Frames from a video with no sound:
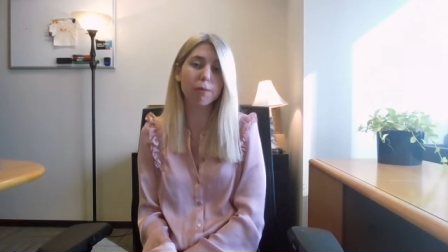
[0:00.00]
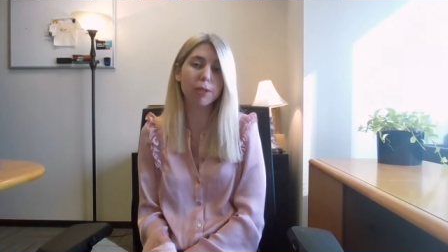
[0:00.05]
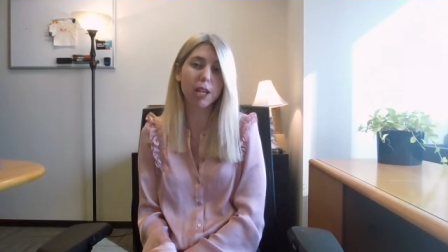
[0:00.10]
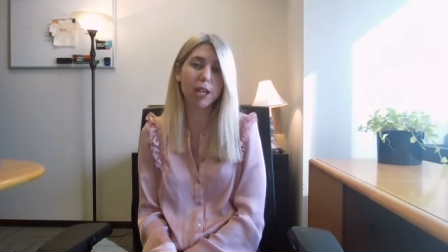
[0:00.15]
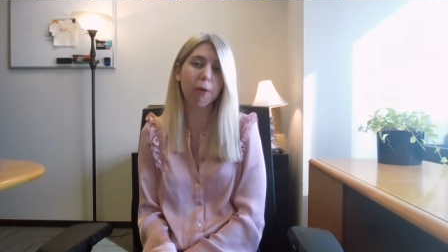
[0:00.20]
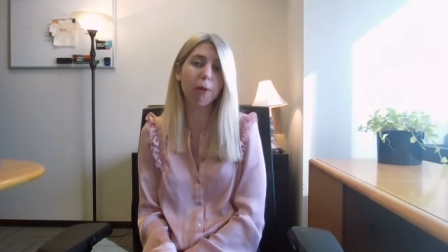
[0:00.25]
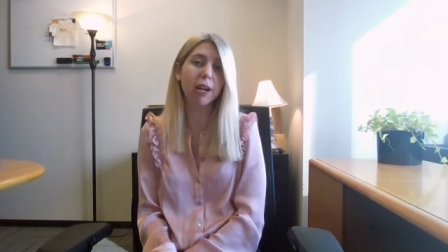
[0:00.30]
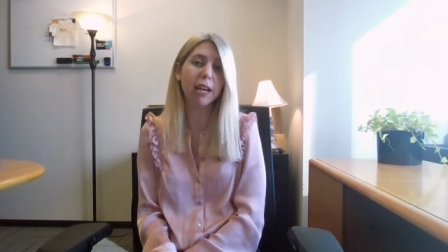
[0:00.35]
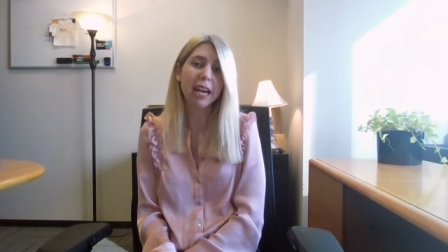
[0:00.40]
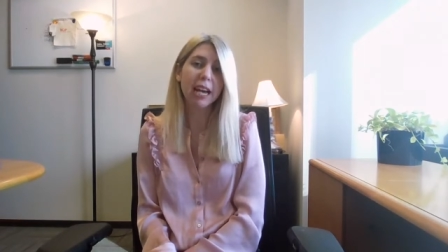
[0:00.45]

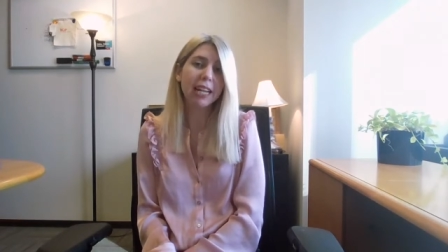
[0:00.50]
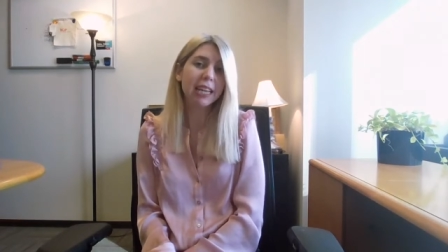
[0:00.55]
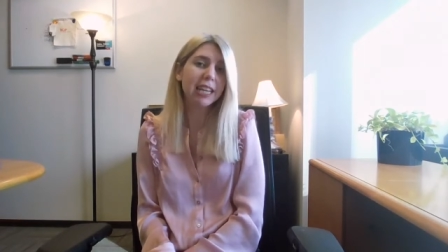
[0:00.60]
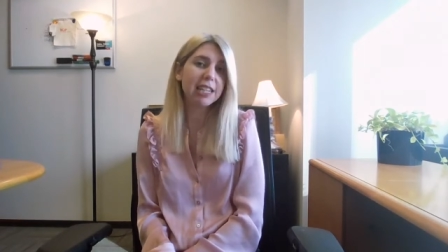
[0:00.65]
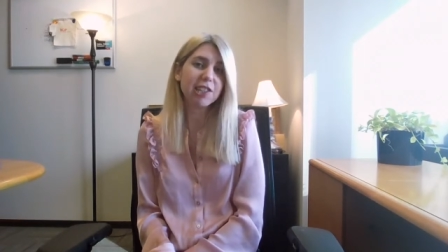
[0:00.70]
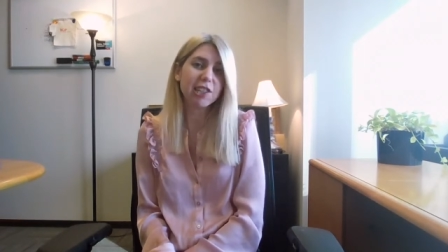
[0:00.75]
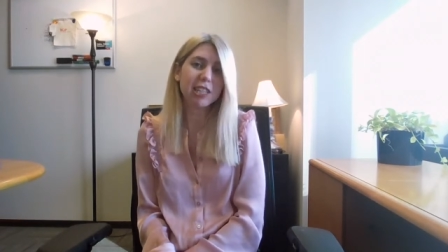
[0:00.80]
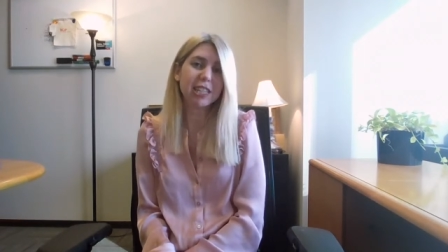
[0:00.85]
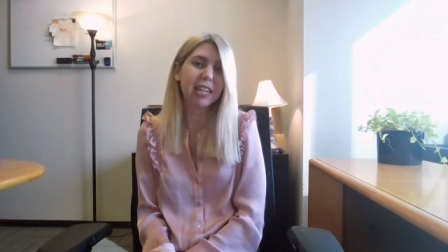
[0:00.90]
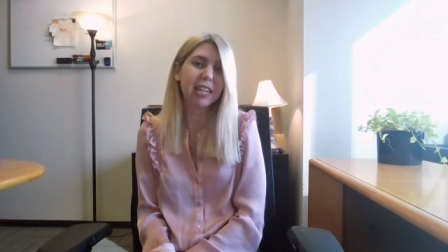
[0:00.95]
So
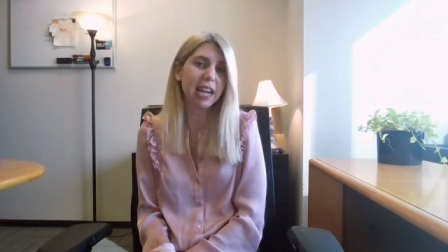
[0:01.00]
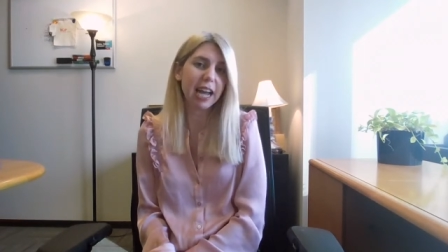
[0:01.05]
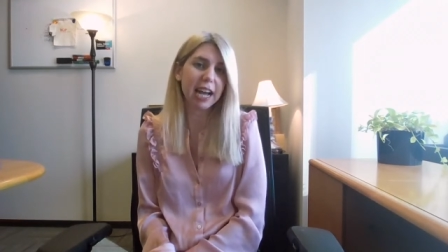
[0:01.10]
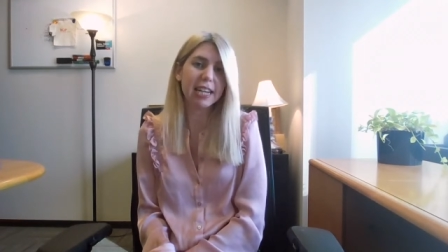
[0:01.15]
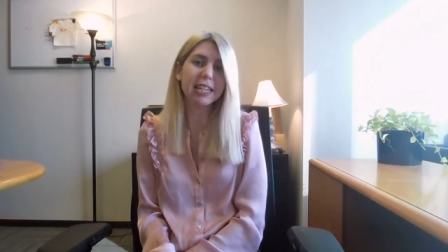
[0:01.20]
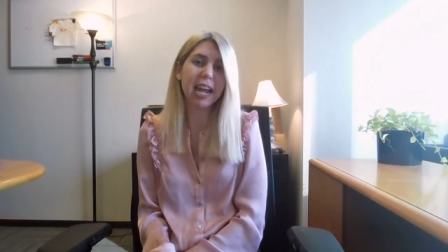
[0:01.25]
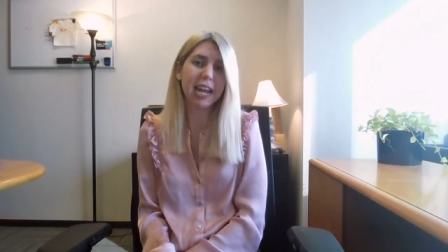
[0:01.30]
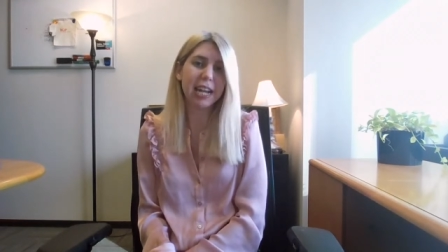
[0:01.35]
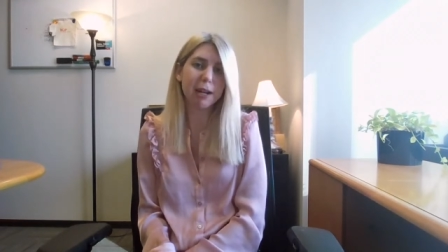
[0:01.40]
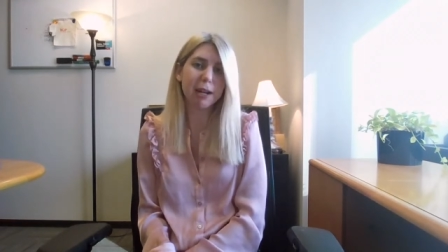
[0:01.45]
that's just a, a
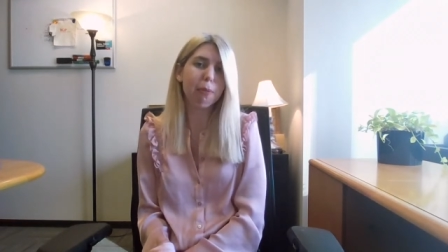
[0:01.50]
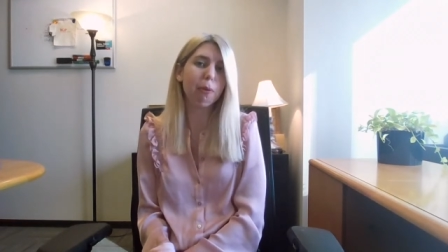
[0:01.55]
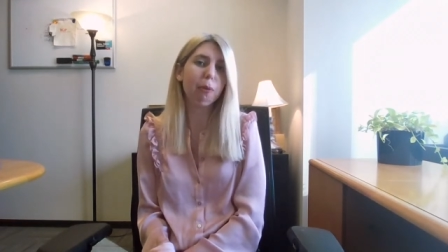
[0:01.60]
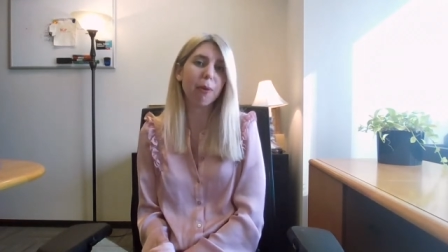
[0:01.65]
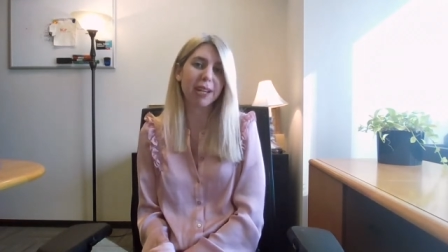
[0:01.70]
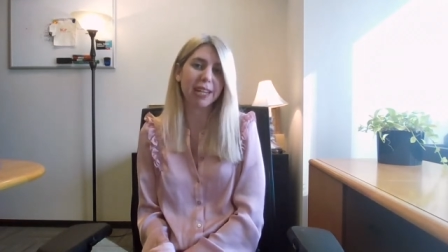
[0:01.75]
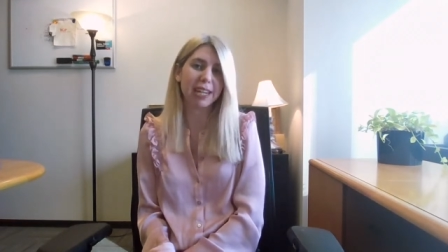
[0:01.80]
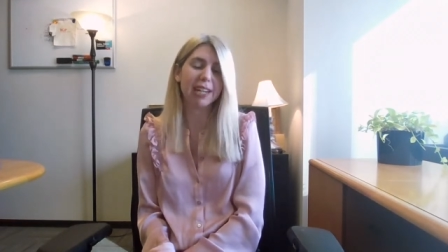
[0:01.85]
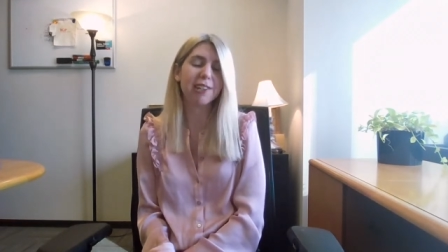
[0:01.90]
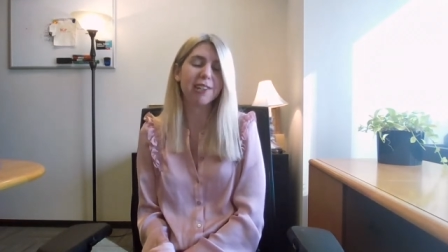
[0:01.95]
data
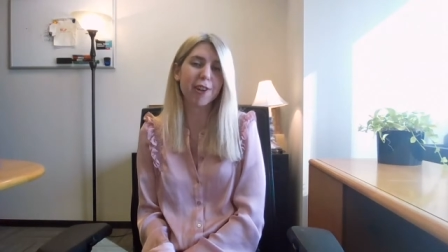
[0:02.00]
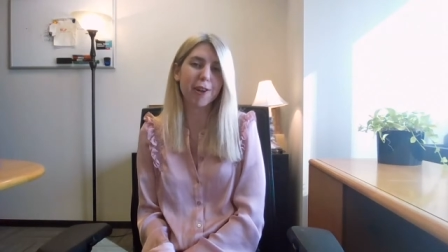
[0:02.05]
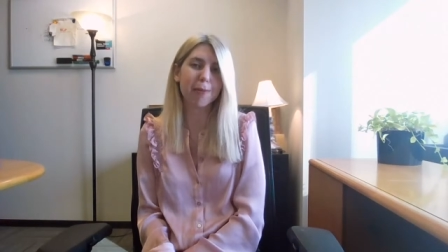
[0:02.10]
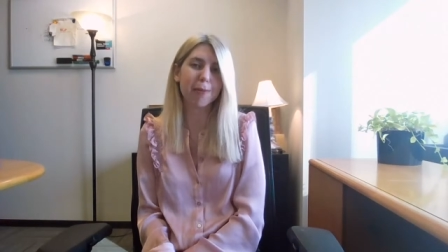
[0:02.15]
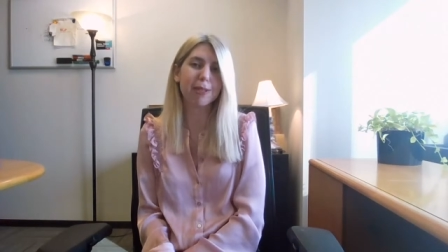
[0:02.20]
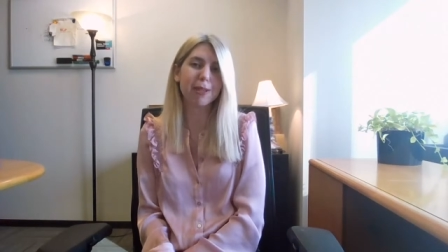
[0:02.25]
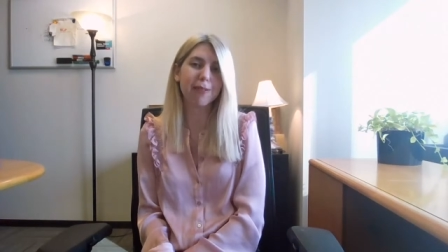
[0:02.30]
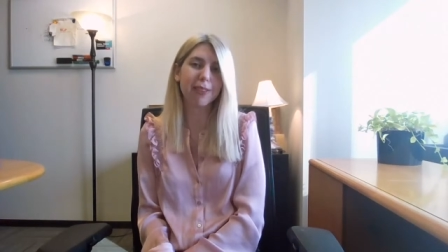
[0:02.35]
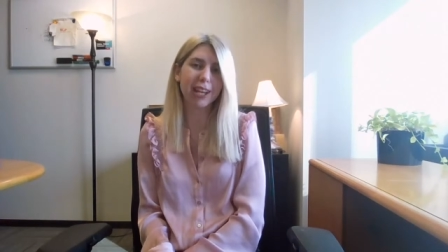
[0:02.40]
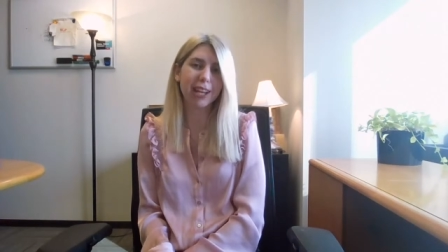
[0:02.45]
point in
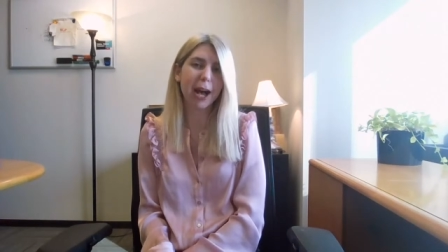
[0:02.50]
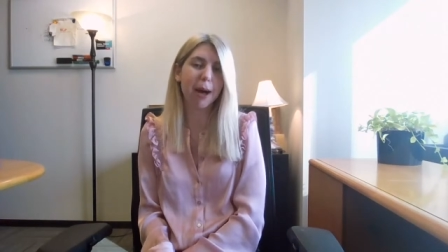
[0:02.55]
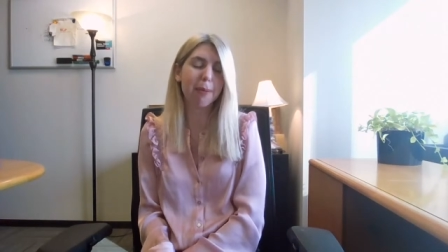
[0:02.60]
terms of the